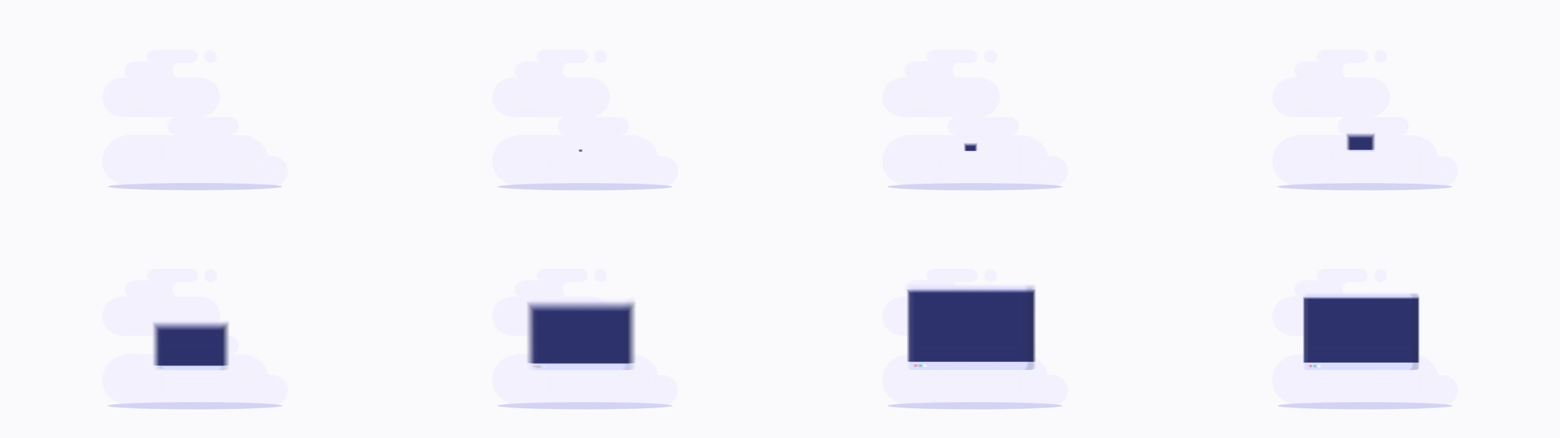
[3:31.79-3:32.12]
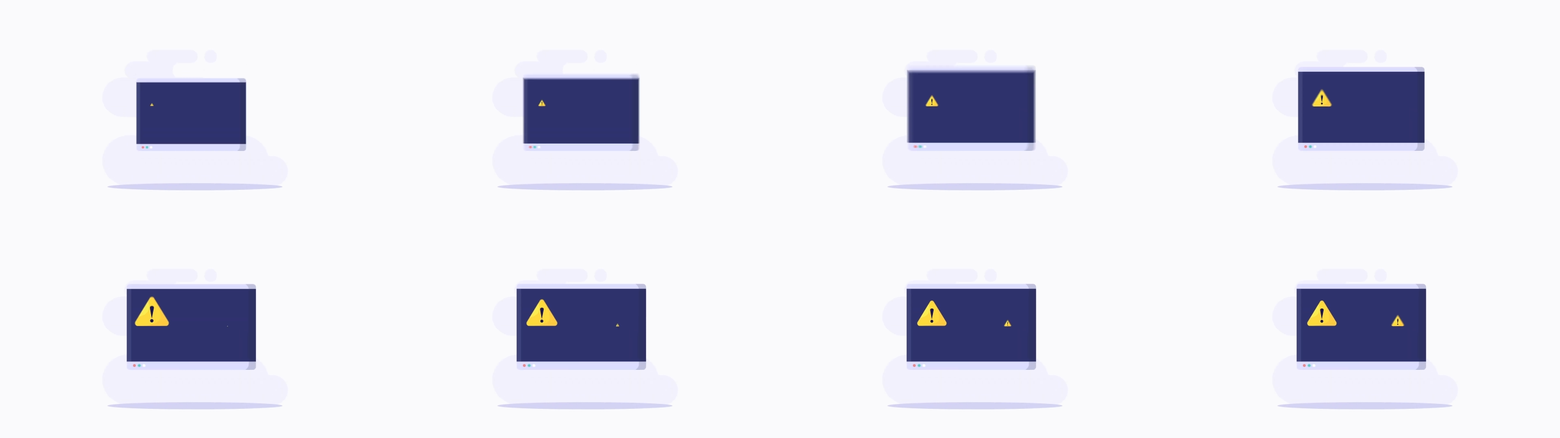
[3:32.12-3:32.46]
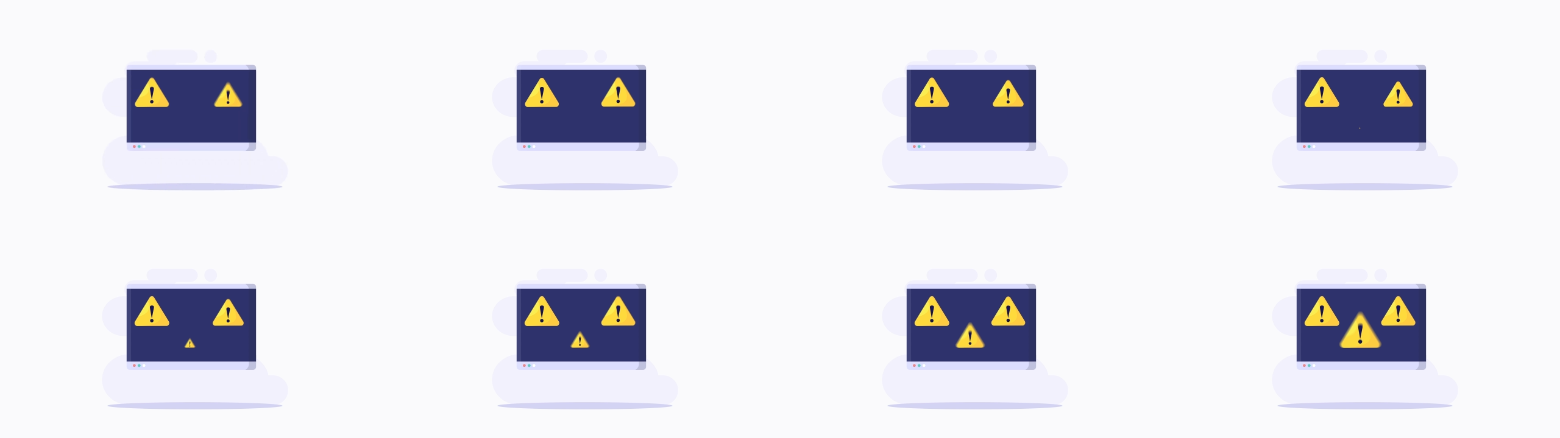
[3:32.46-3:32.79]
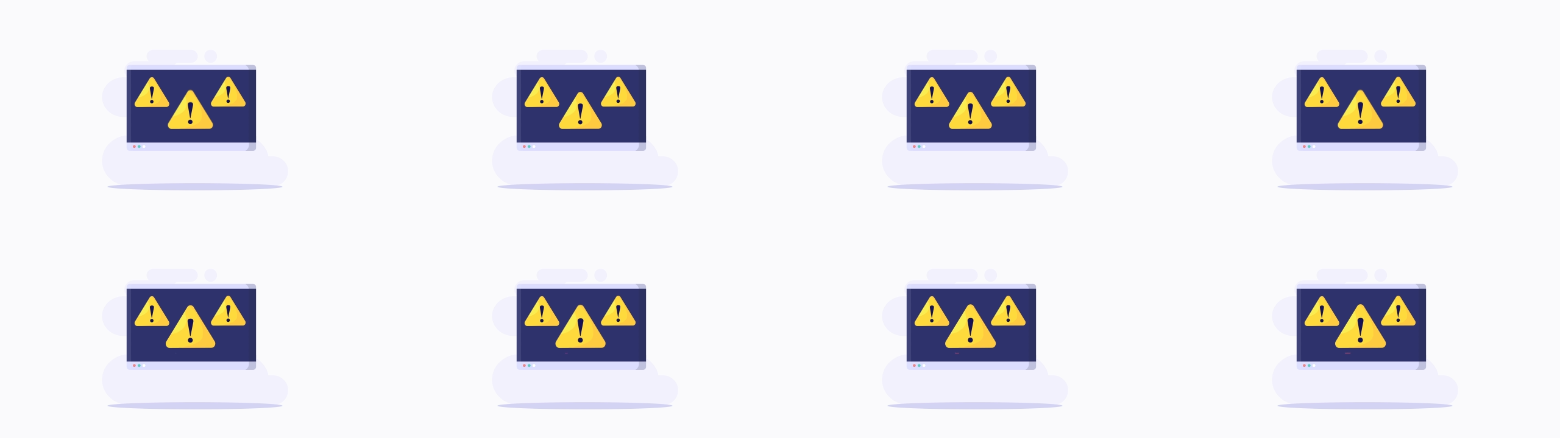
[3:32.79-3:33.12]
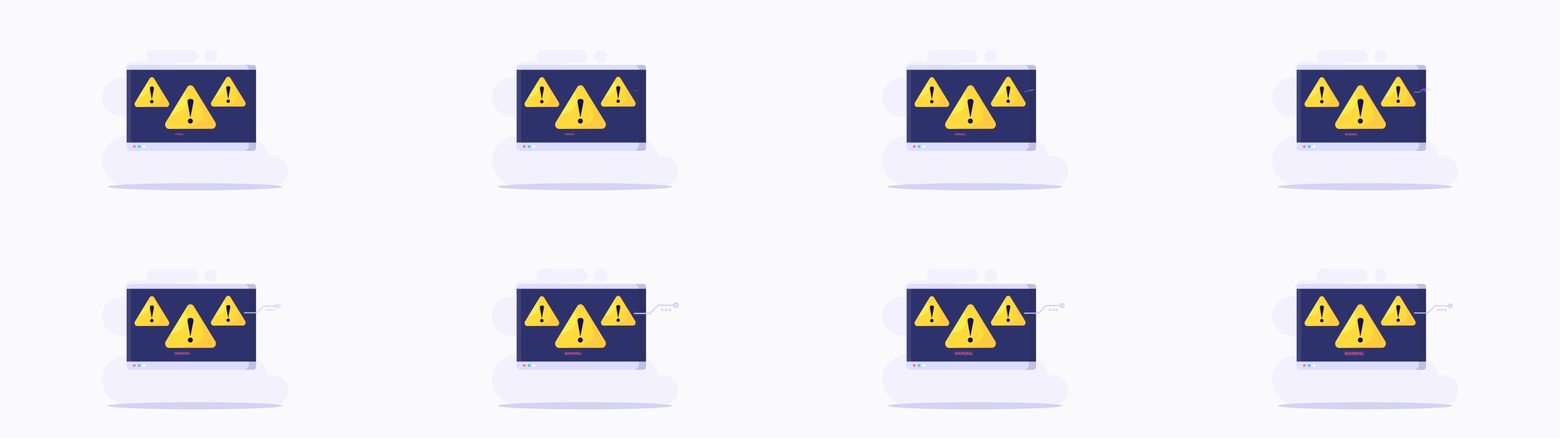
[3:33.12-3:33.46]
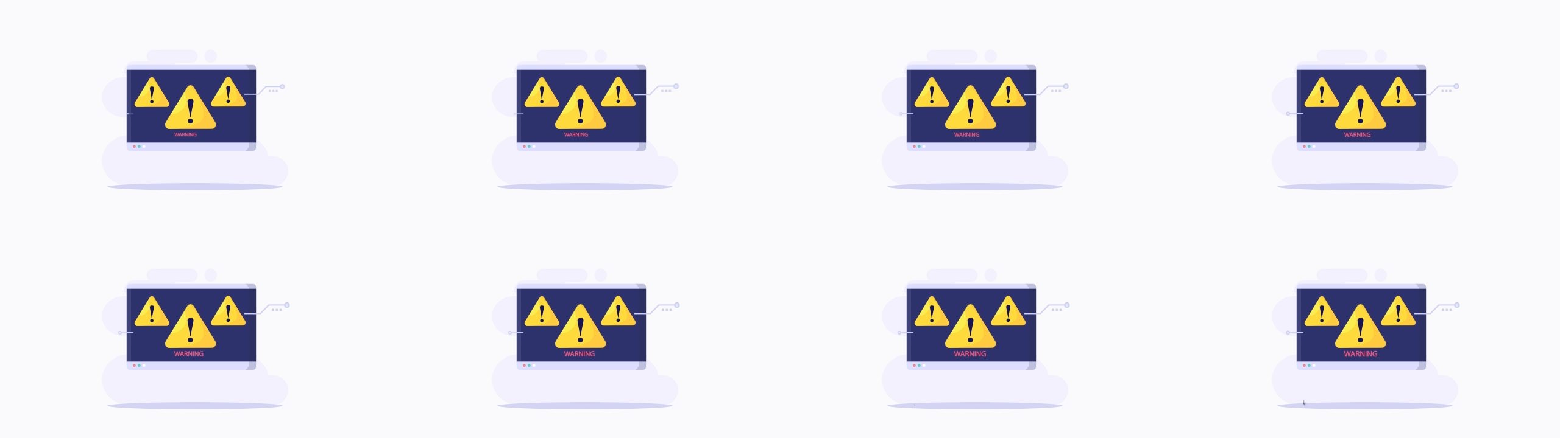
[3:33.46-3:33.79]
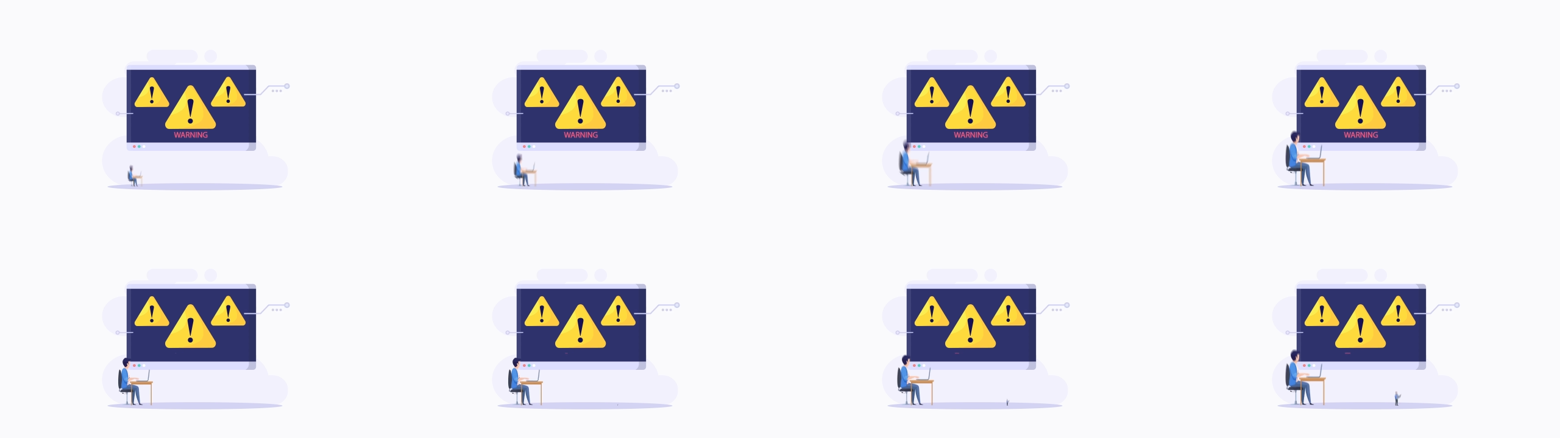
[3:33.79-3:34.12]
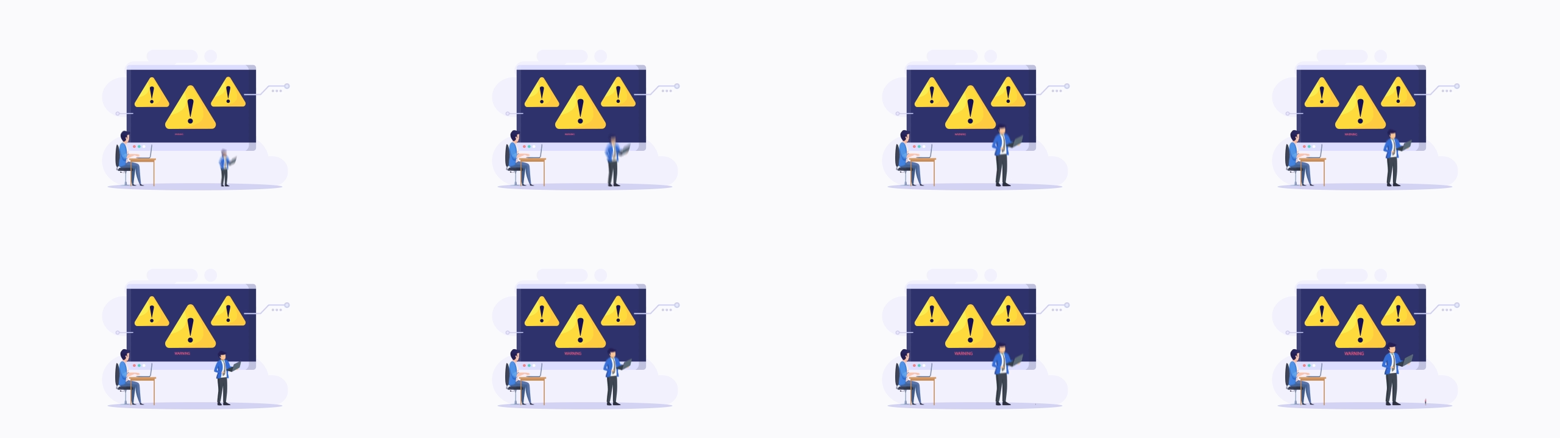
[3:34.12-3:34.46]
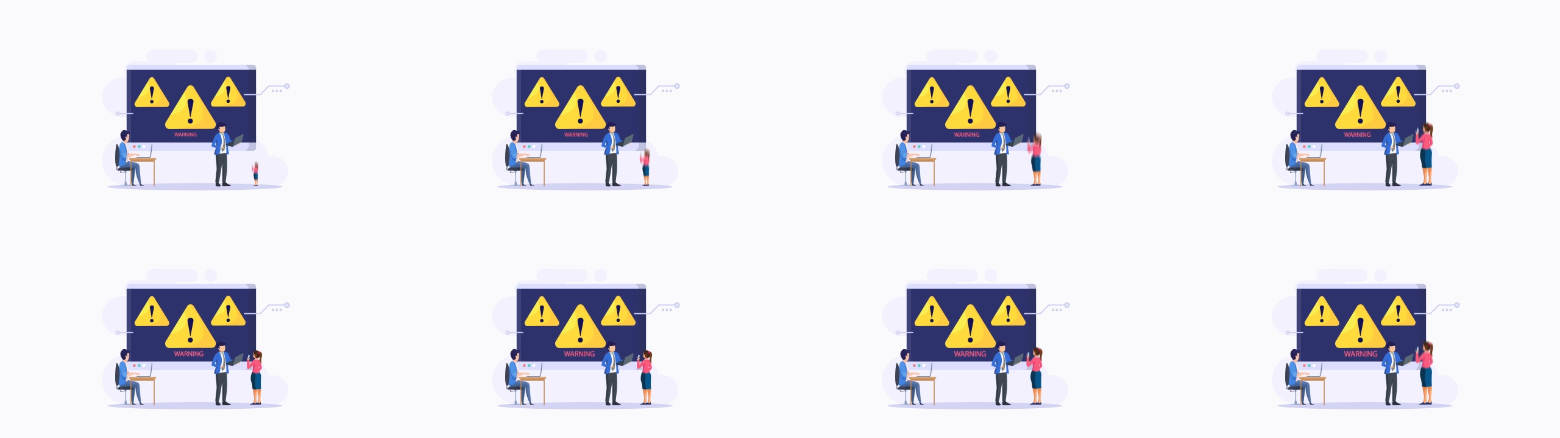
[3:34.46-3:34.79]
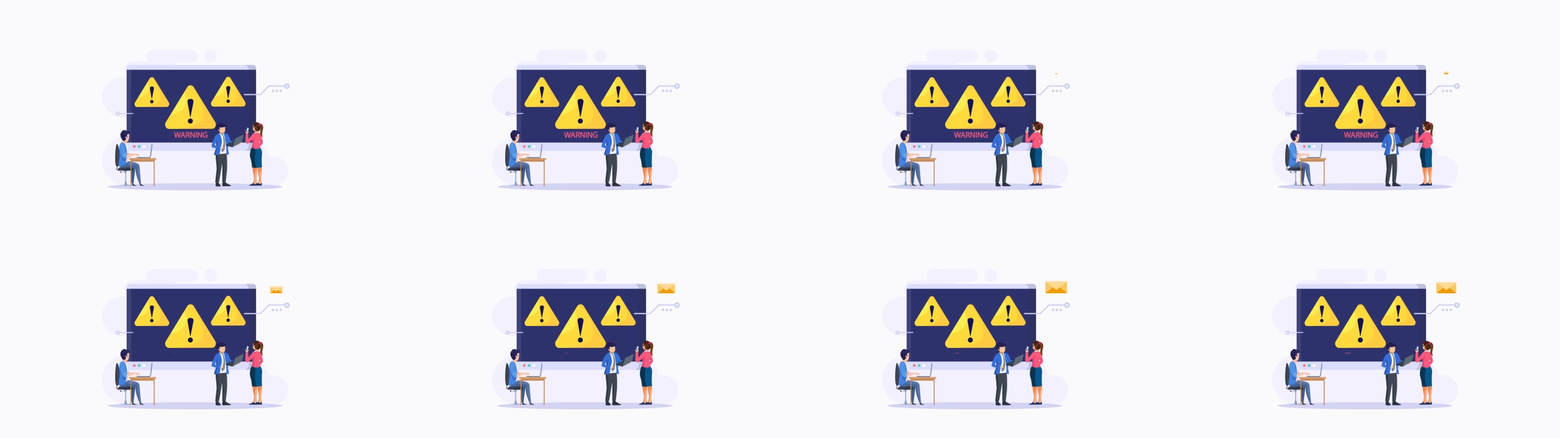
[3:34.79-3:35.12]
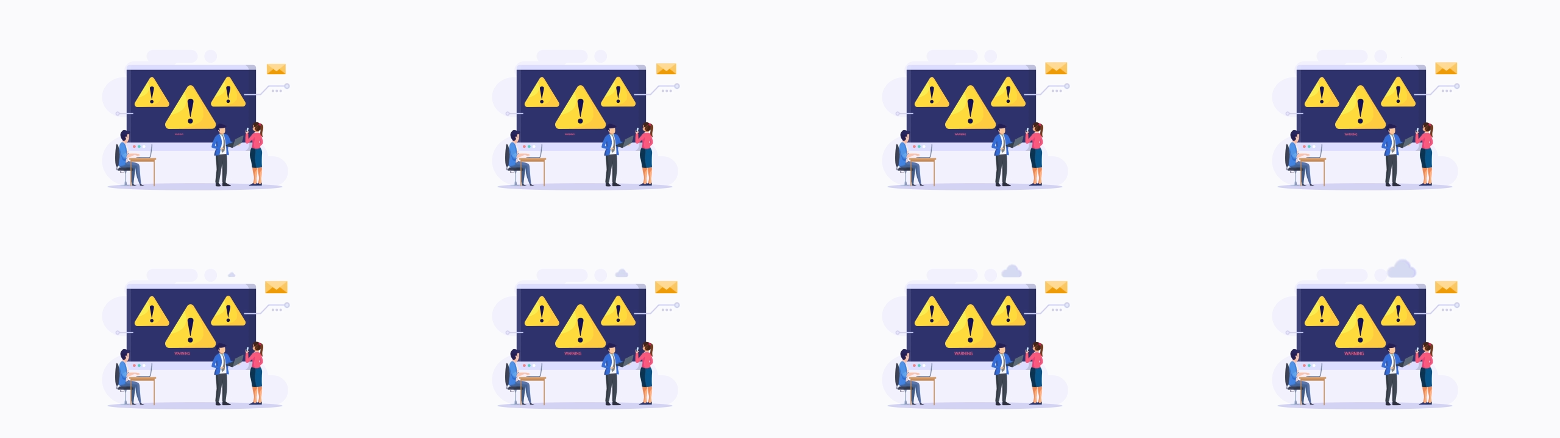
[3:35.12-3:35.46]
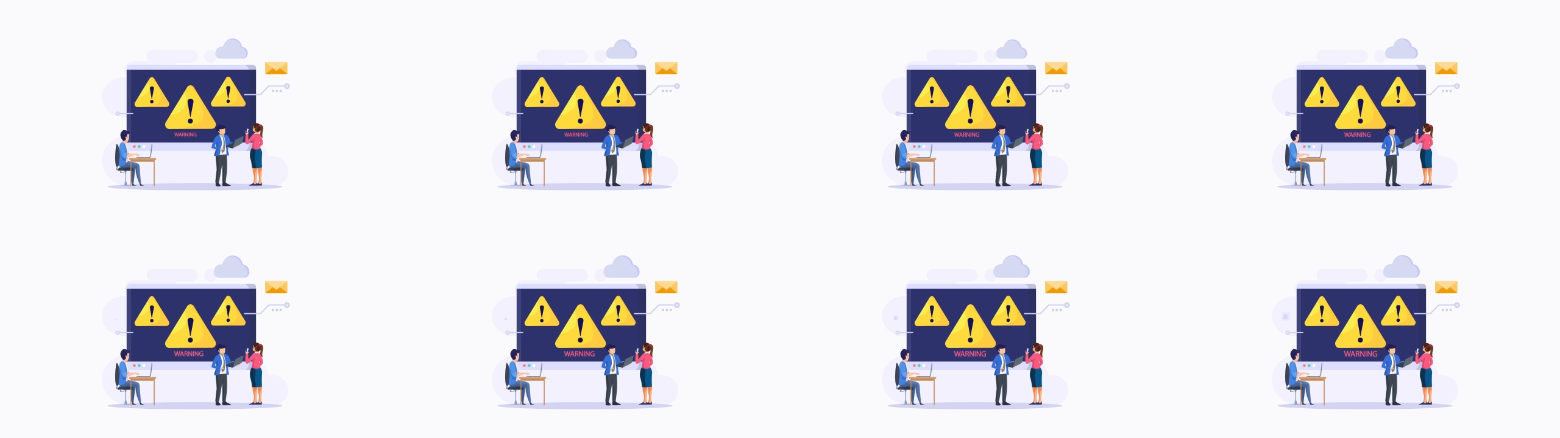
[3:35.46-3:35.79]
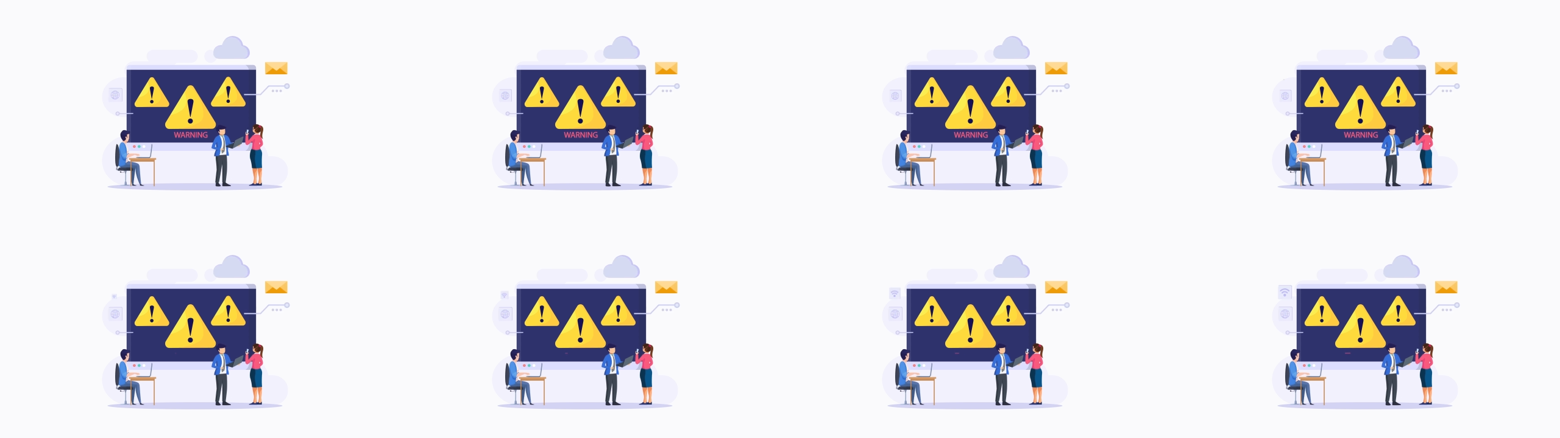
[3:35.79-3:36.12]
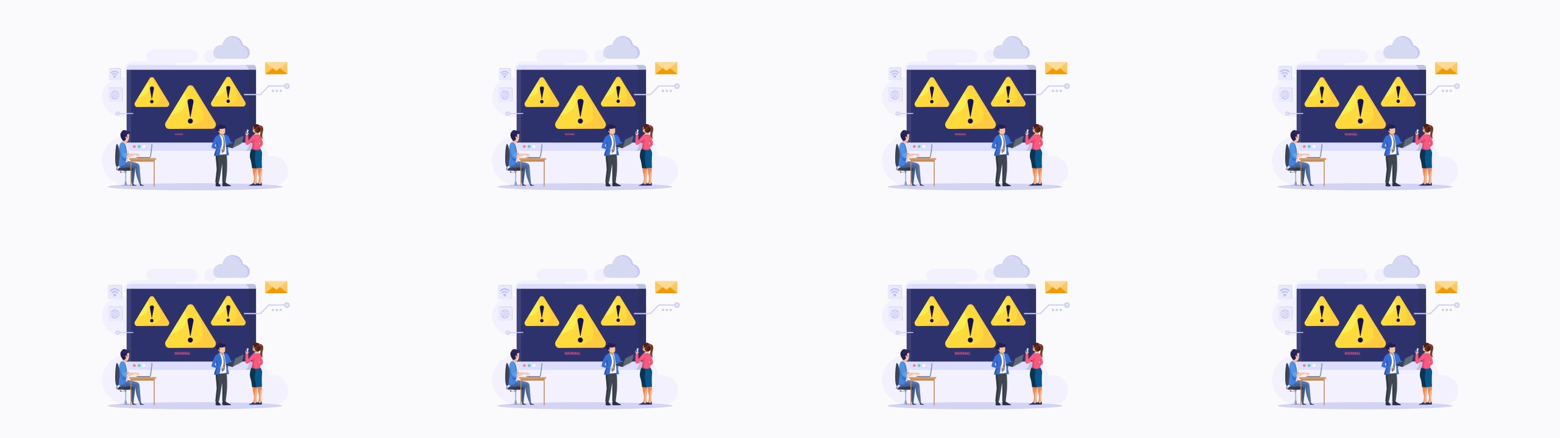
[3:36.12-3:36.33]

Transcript: No face is visible, so there are no lips to read.